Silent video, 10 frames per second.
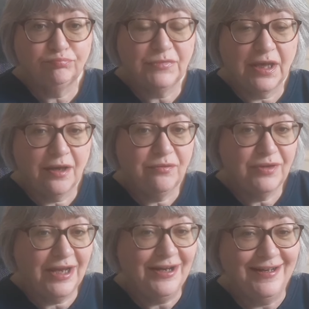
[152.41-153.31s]
get out
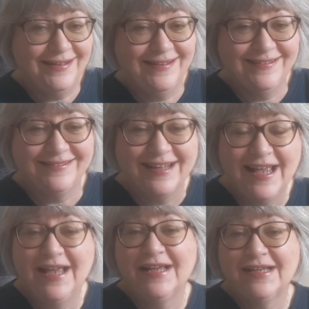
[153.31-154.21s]
there
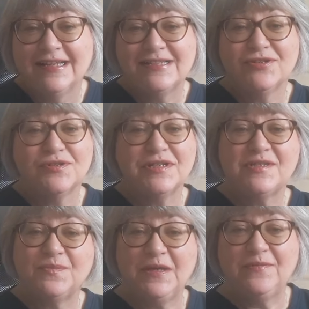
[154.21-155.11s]
talking
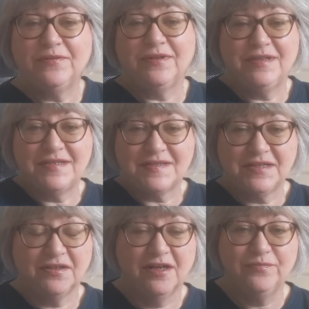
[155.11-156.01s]
to people at this
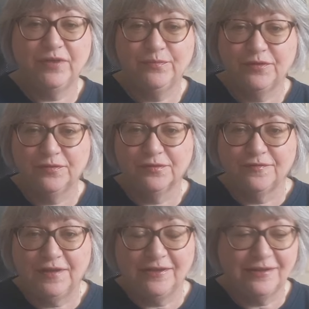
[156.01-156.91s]
time when we're all
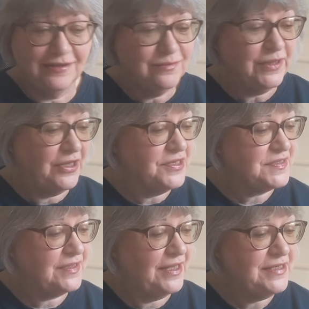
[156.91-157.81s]
feeling a little bit
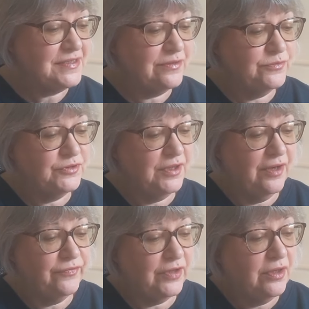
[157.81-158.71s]
isolated and what
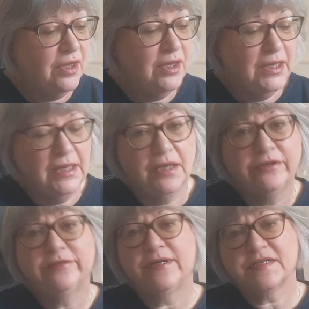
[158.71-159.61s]
have you.
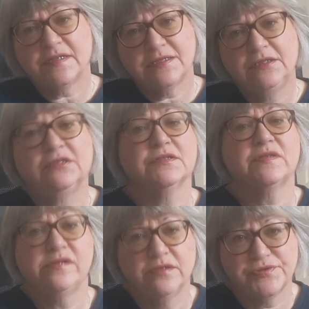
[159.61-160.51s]
Norwex has
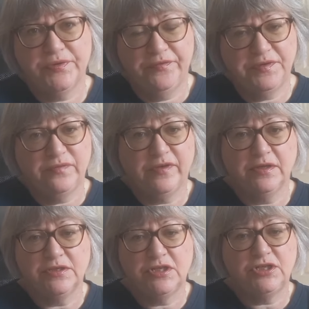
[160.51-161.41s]
lots and lots of
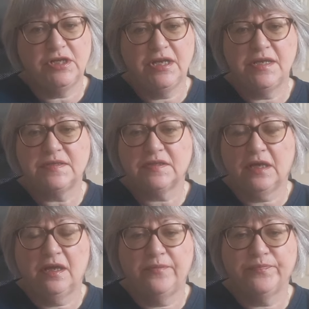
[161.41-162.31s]
advantages,
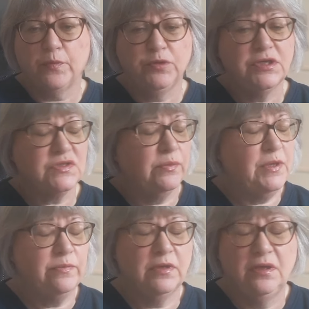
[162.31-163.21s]
works for
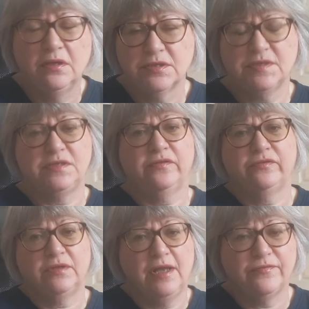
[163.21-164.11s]
people at lots of
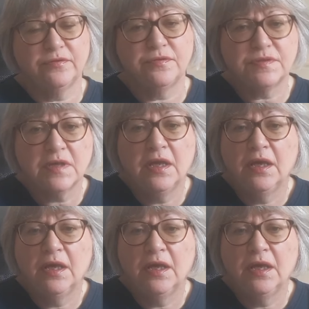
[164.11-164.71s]
different levels.